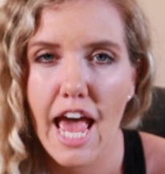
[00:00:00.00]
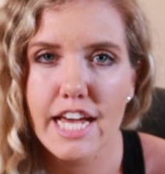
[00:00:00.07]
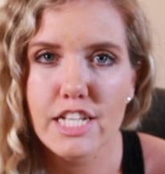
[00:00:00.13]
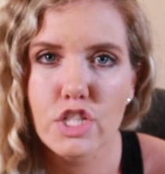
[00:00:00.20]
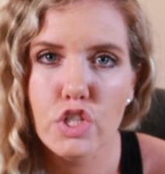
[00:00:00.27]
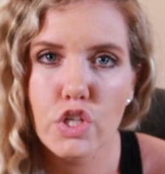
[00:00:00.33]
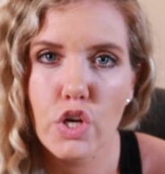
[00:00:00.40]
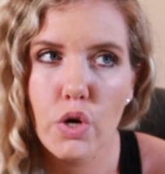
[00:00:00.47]

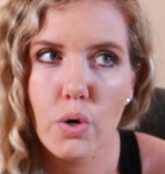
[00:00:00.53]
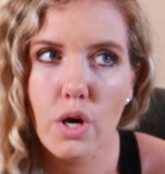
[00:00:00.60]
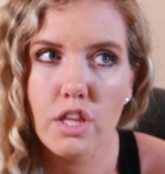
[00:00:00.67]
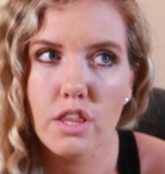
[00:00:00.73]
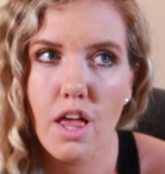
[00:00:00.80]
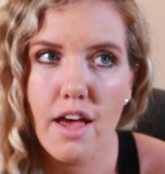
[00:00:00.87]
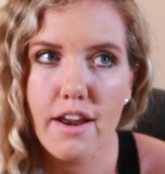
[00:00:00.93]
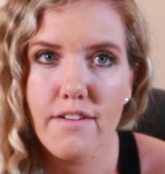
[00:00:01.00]
And so
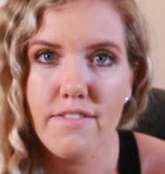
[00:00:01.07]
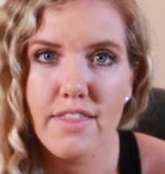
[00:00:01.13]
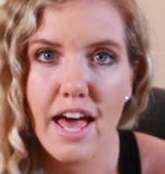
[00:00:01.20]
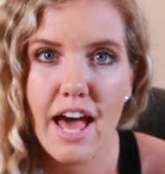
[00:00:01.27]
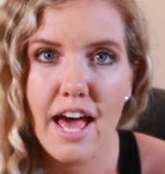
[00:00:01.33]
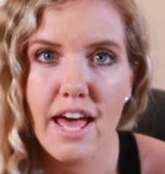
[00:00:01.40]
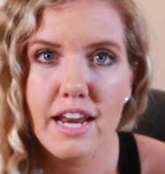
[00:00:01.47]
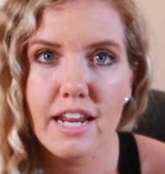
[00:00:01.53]
a lot of
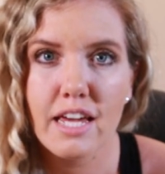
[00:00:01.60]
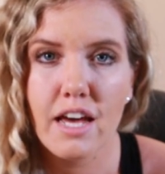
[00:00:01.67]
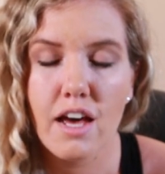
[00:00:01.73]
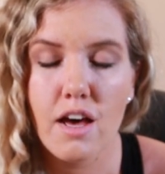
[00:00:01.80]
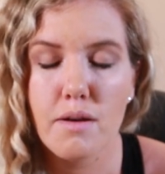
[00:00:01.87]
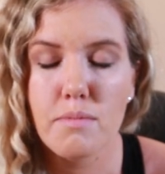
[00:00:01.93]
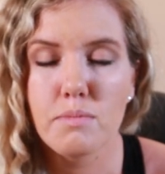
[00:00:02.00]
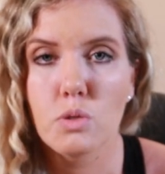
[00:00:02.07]
that
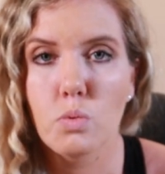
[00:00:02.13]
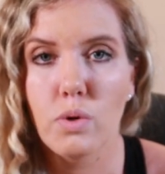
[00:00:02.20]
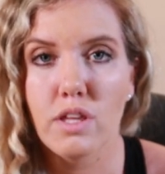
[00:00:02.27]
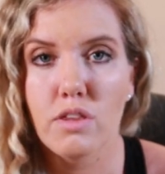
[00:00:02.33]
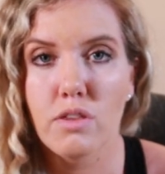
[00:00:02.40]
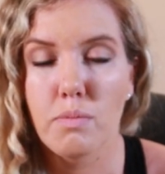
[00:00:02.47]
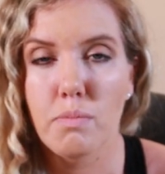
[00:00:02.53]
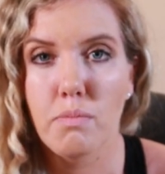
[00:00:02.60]
comes
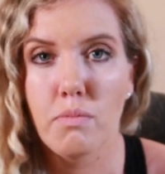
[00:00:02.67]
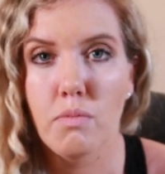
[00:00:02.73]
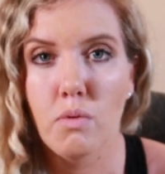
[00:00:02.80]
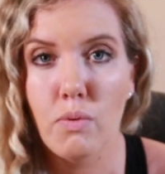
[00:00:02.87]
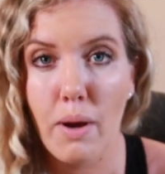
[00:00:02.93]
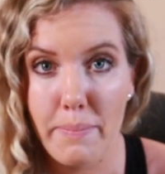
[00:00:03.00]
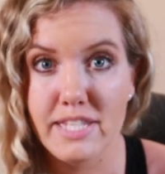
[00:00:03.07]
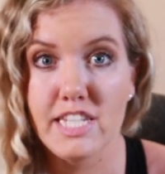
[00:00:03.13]
with
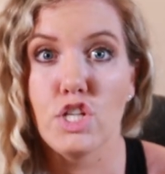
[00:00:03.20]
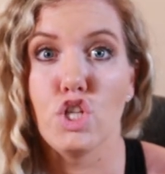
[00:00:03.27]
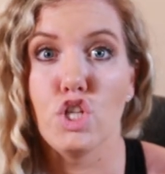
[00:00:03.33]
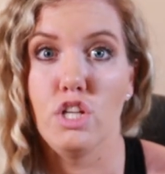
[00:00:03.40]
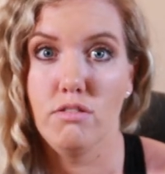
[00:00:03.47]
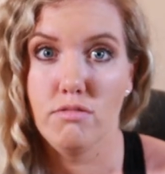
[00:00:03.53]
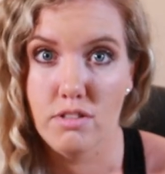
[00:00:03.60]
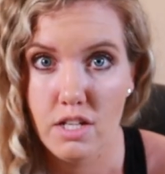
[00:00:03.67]

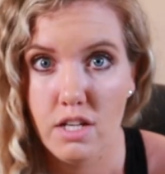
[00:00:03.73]
repetition.